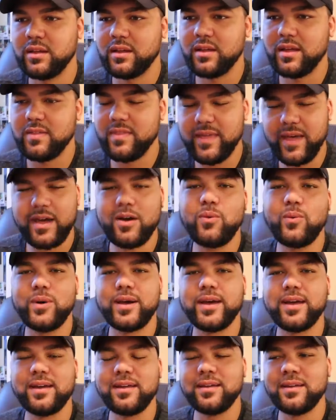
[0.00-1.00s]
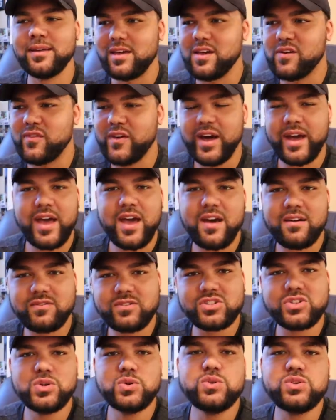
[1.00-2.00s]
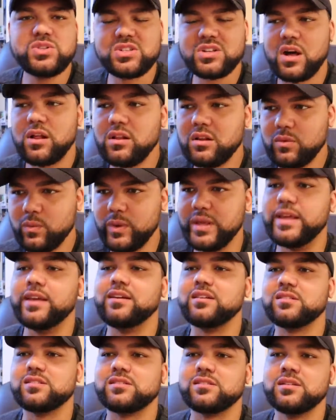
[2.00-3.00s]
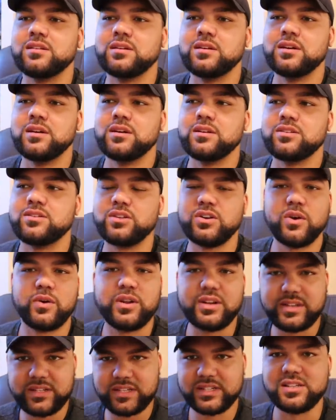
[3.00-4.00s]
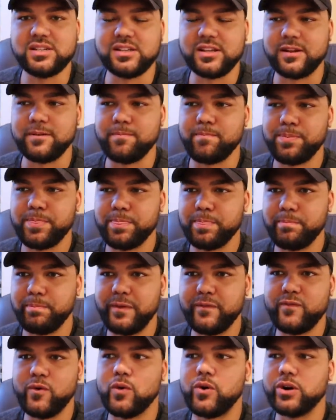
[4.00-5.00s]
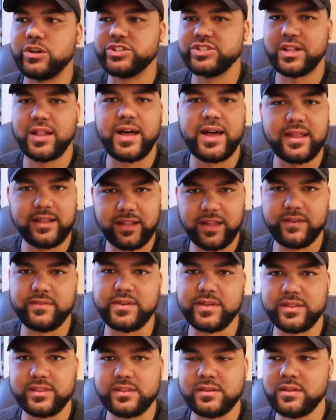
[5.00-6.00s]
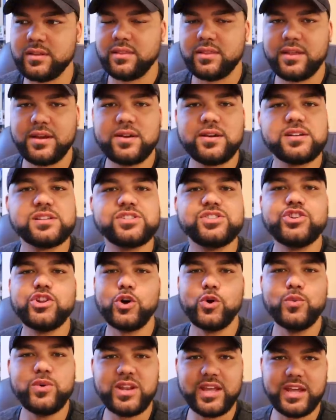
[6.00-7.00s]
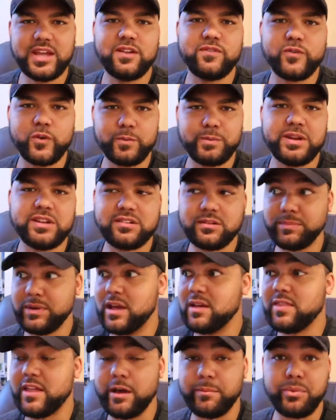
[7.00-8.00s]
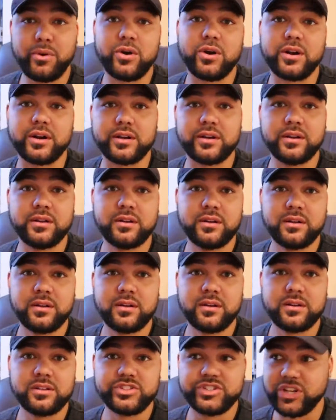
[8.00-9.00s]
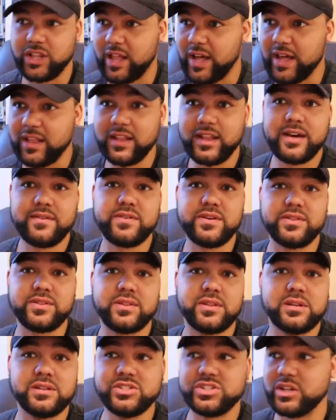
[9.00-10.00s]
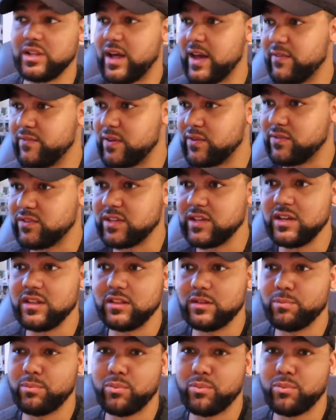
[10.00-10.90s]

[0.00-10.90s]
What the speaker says: And that way, if I have 2 solid weeks to go to Disney before July 11th, there is no need for me to be in that park July 11th, July 15th,